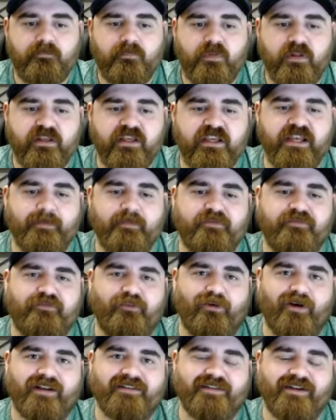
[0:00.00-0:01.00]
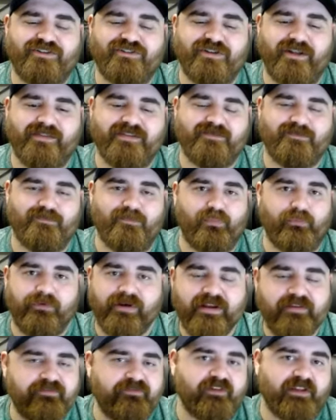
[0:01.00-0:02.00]
Key number four, I touched on this
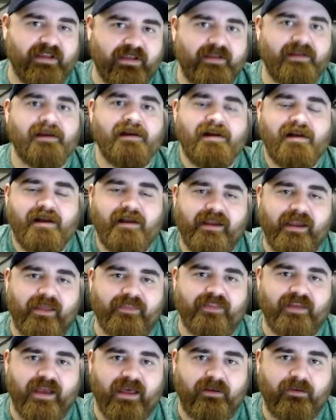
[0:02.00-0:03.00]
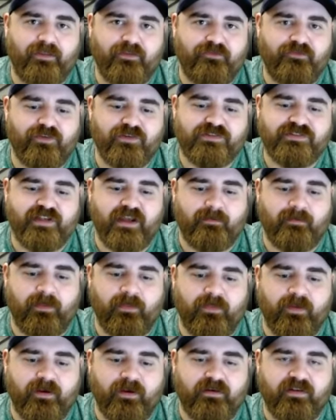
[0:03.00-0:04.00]
briefly at the end of the first segment.
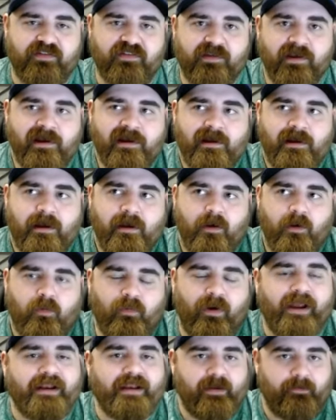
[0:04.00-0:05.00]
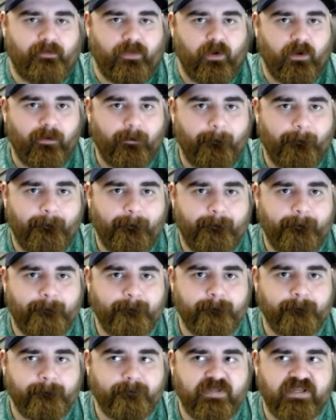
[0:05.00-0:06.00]
There is Ryan Nembhard
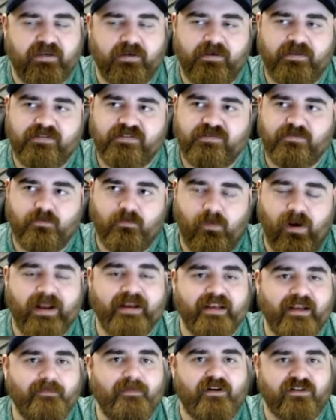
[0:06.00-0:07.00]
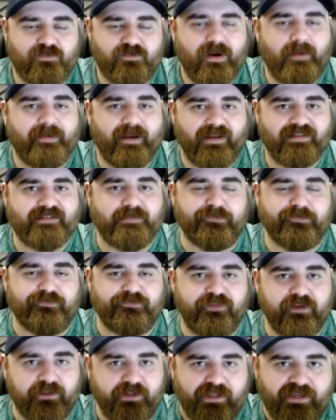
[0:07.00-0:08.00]
because Ryan Nembhard's probably got some
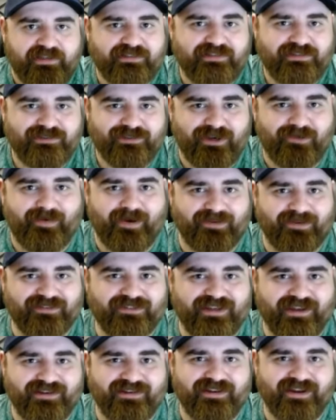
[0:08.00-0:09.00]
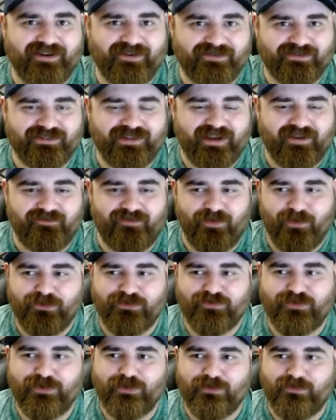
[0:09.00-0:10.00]
feelings about San Diego State. For those
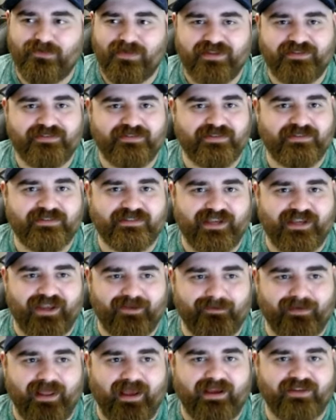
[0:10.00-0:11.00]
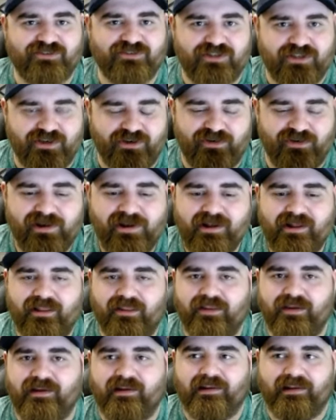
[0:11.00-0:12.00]
of you who missed this game last year,
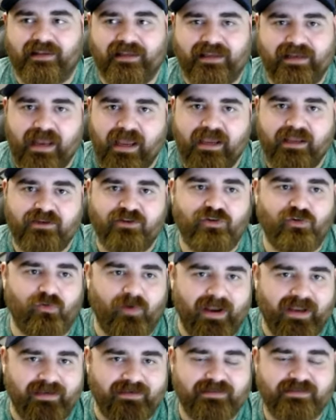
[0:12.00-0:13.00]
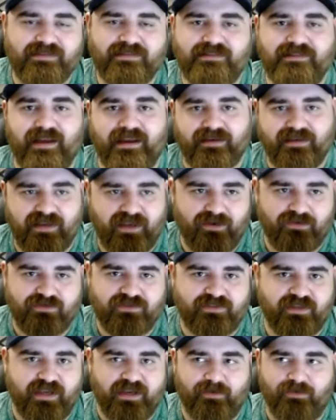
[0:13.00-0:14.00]
the Elite Eight, Creighton, San Diego
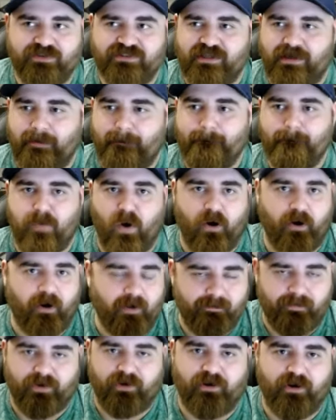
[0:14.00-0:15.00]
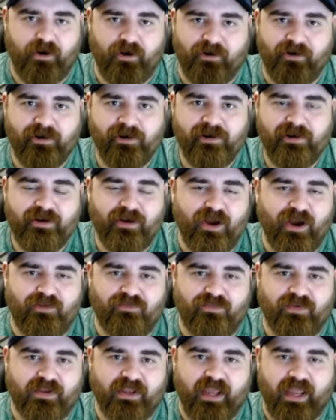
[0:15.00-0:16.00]
State, it was a barn burner
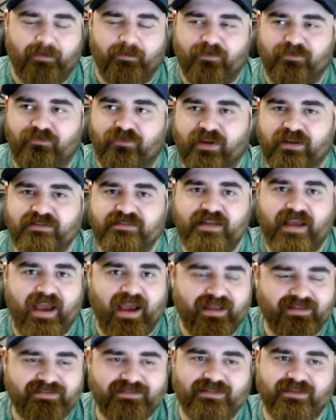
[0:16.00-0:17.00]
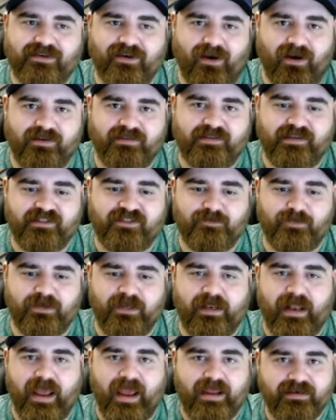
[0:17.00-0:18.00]
of a game, a fantastic contest, but
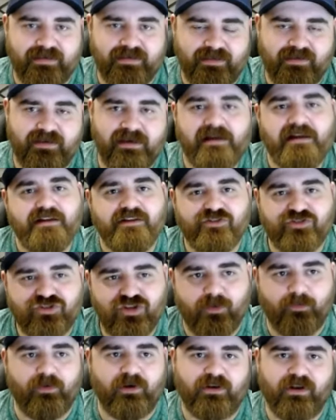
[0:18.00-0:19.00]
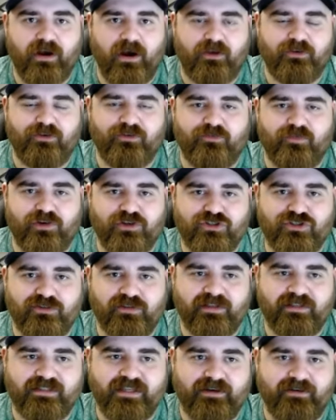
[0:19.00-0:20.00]
it ended somewhat
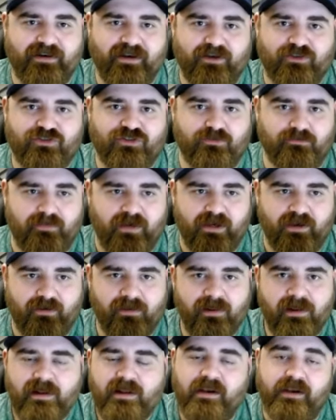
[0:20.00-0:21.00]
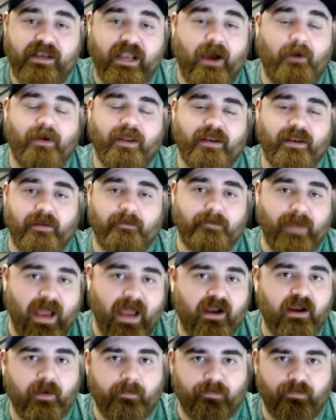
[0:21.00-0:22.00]
controversially. Darian Trammell, now in a
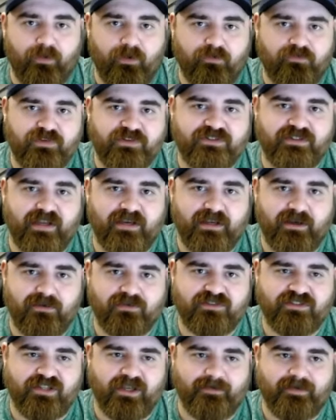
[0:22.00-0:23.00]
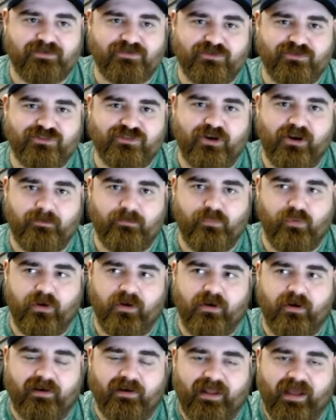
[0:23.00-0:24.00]
backup role for San Diego State, he was our starting point
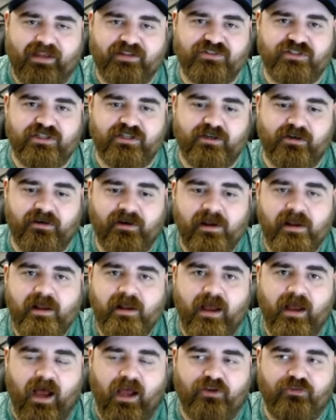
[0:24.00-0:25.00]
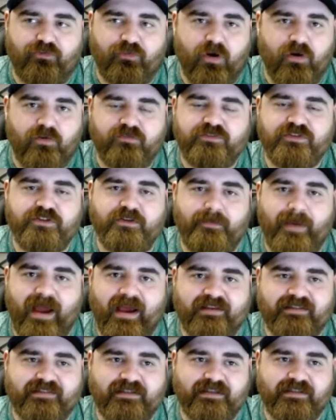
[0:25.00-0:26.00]
guard last year, uh, drove to the
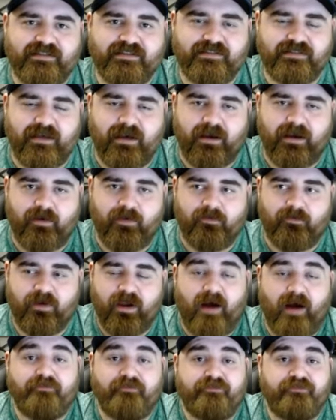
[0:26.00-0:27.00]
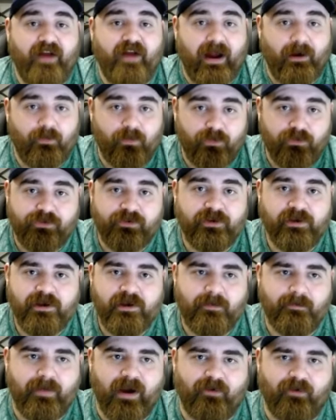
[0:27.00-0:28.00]
basket, uh, got fouled
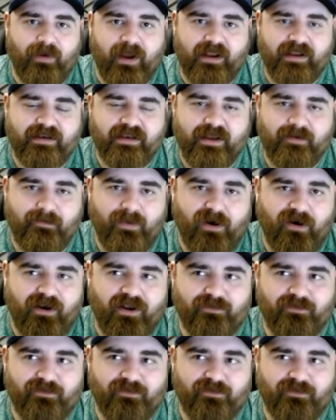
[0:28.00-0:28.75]
by Ryan Nembhard.